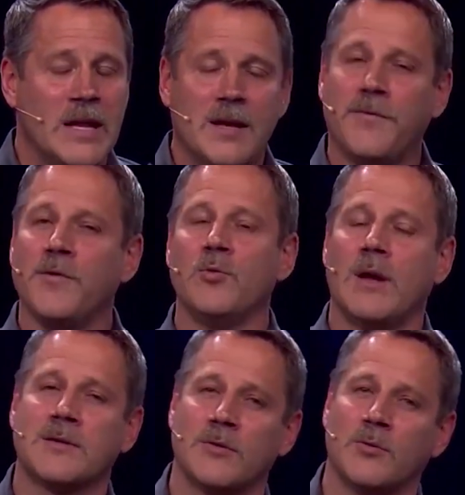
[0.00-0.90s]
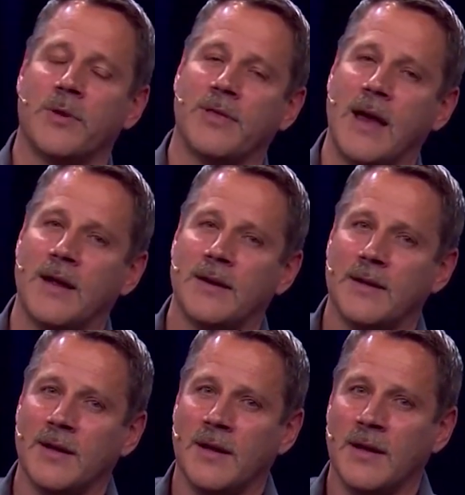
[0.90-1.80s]
If you wrestle with that,
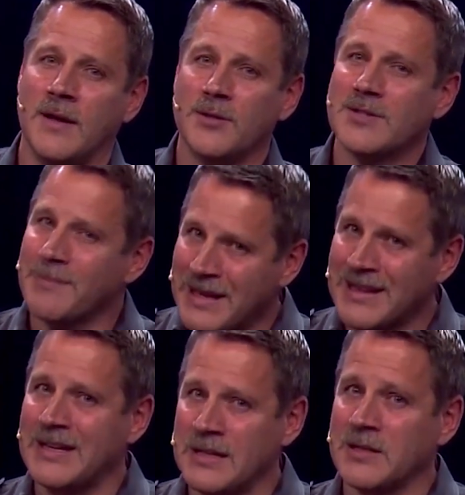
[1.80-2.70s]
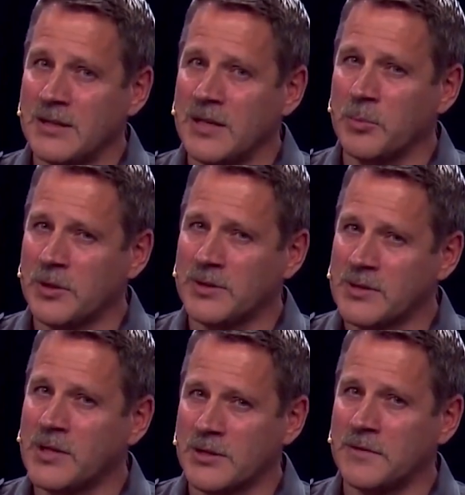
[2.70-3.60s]
you say, man, that needs a deeper
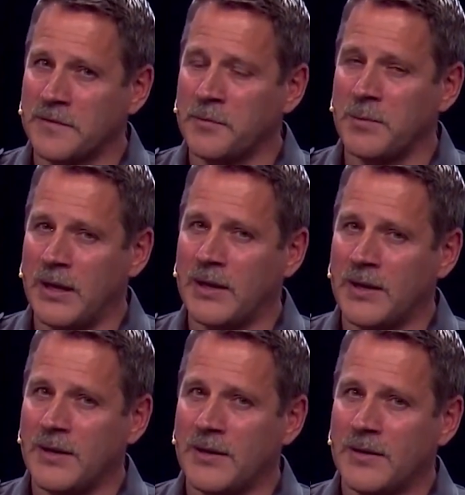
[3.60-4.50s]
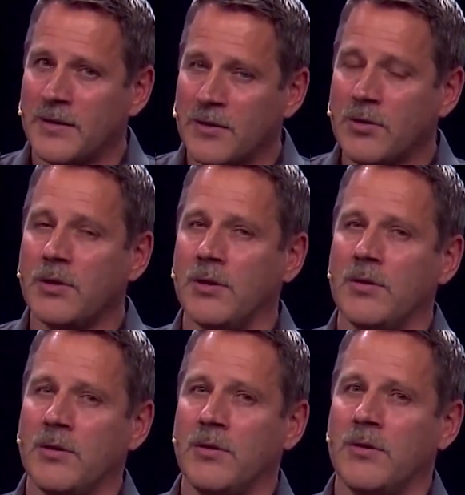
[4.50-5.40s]
discussion for me. Good.
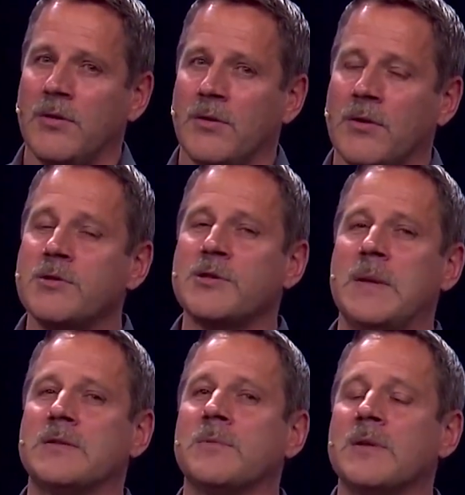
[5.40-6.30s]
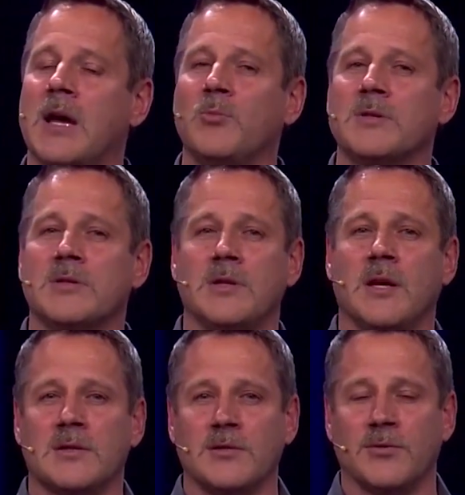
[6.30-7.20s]
Go spend some time with
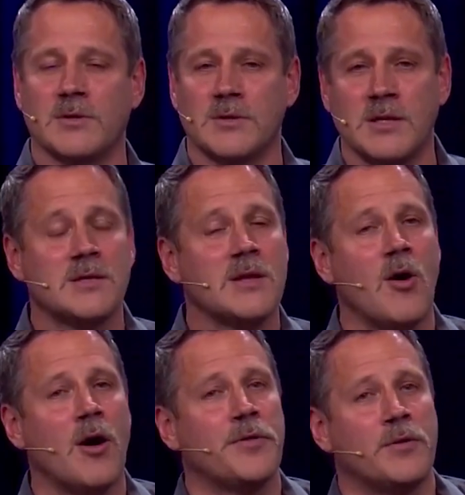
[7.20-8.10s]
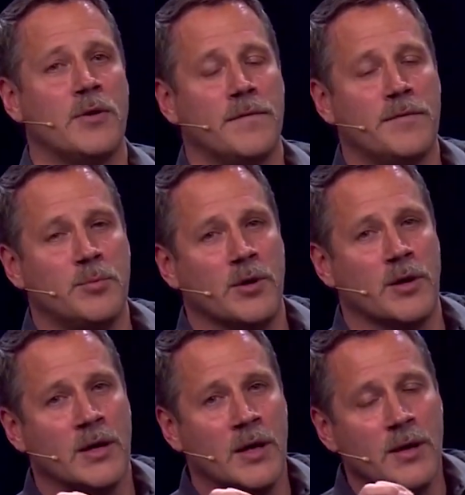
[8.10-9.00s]
C.S. Lewis. He's the author of the
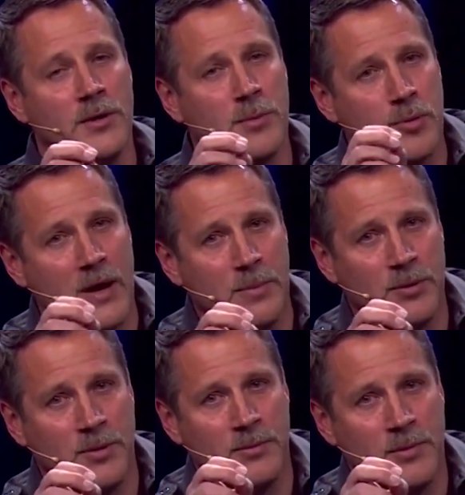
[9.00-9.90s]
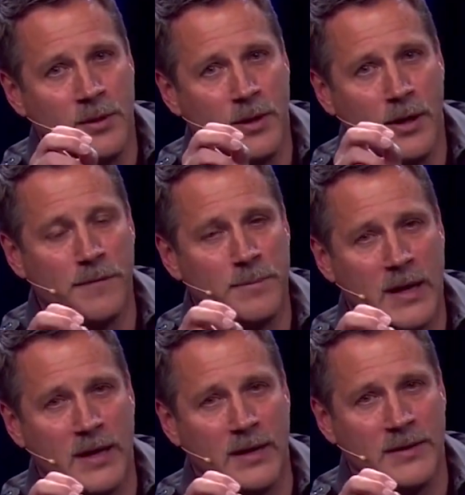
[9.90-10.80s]
book, The Problem of
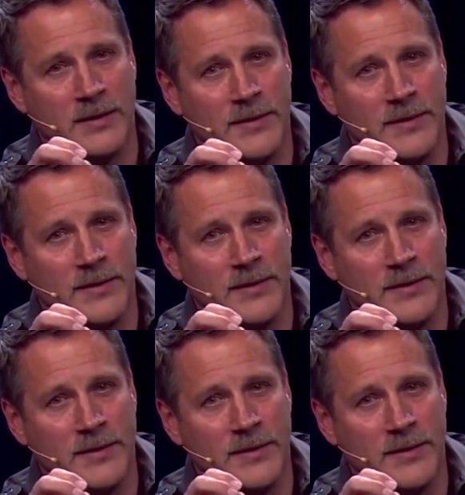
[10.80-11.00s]
pain.